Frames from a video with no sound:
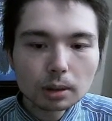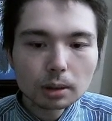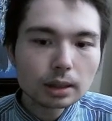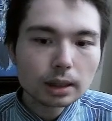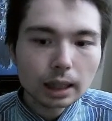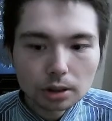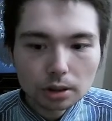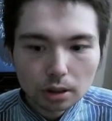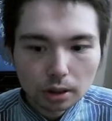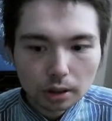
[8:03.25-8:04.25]
but it's actually
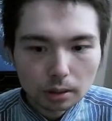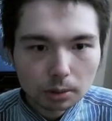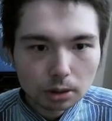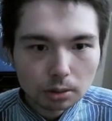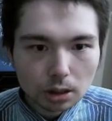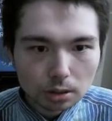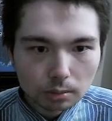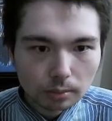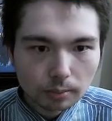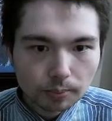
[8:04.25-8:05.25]
a target. Bishop e2.